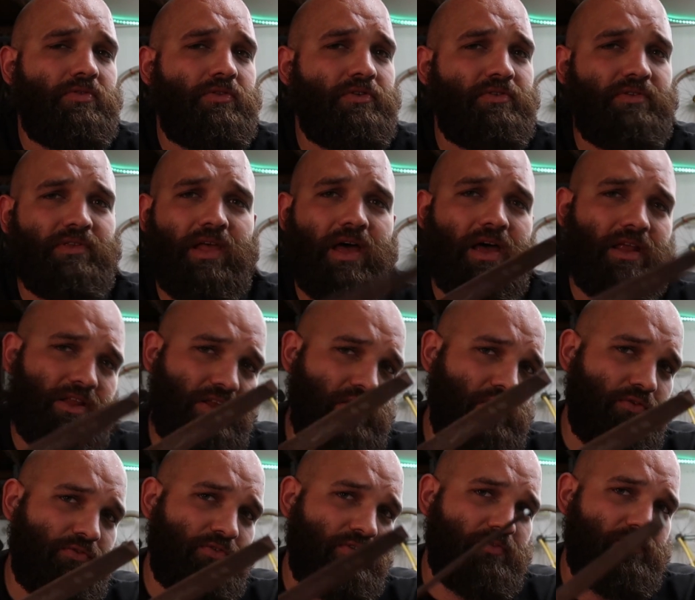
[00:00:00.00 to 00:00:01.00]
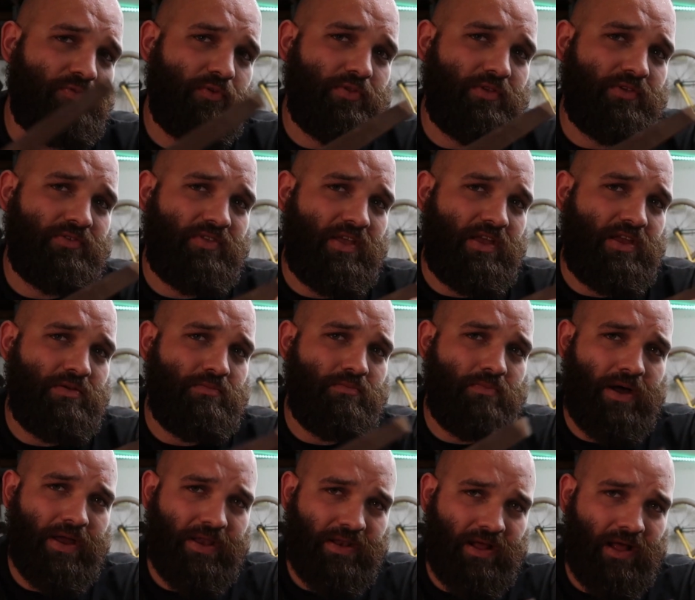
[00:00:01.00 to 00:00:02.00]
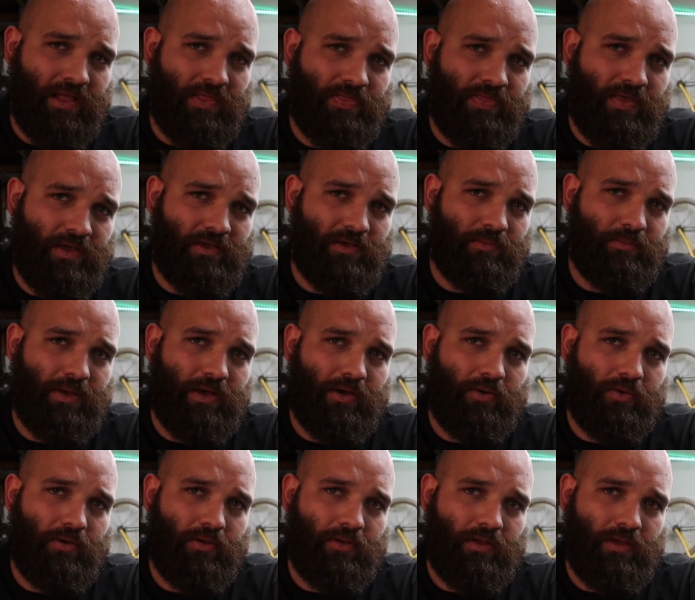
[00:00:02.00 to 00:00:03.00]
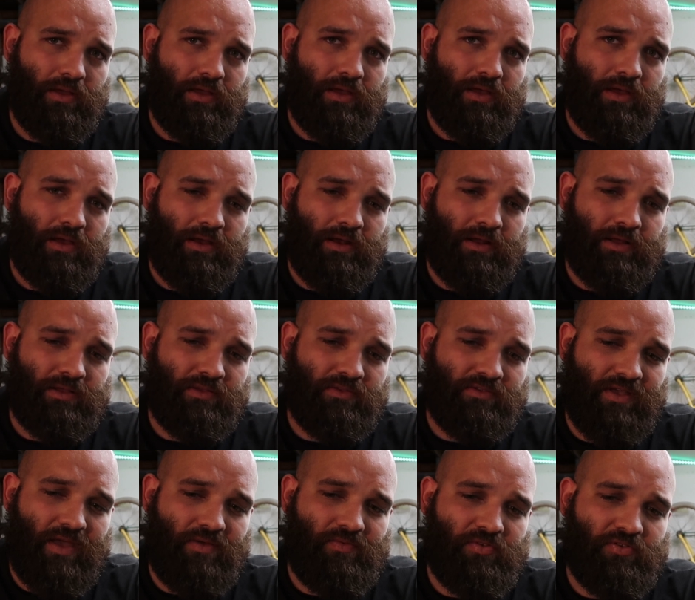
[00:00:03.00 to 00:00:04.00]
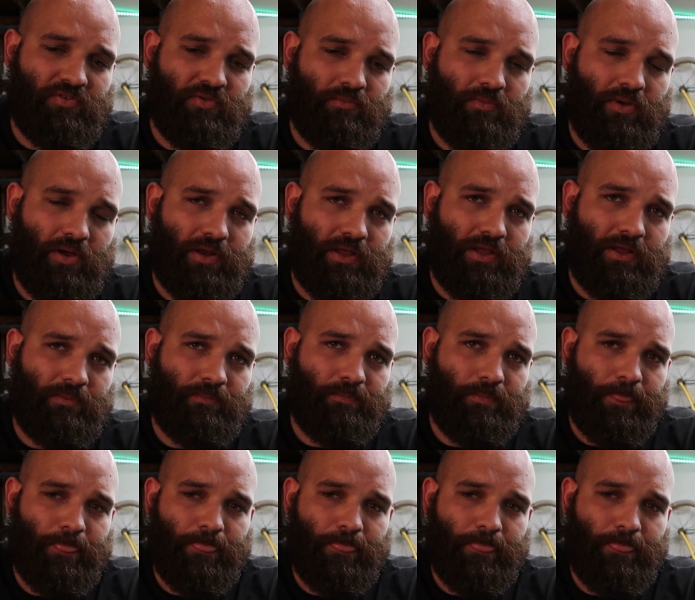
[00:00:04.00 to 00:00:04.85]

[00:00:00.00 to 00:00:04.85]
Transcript: There's a lot of uses for this that you might not think about, and it can save you some money.